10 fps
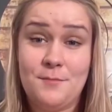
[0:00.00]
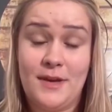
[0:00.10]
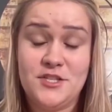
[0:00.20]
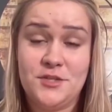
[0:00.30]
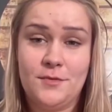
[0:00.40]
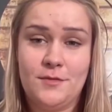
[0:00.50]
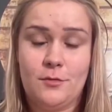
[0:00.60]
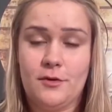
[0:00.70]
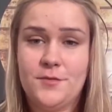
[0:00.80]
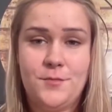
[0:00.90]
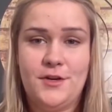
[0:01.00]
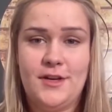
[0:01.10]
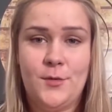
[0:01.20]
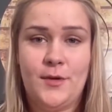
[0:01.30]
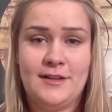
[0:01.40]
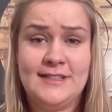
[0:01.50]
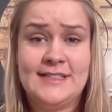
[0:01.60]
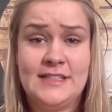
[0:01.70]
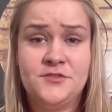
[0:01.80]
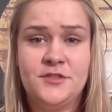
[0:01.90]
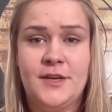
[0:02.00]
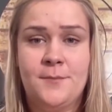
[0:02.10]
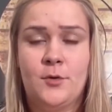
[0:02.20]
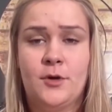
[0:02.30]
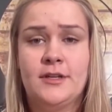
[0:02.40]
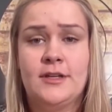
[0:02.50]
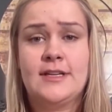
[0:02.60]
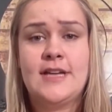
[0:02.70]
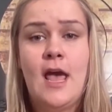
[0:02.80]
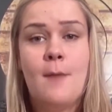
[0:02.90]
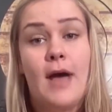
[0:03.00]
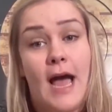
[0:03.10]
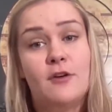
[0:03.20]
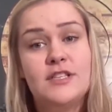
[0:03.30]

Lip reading: you mentioned before, community awareness is really important. But how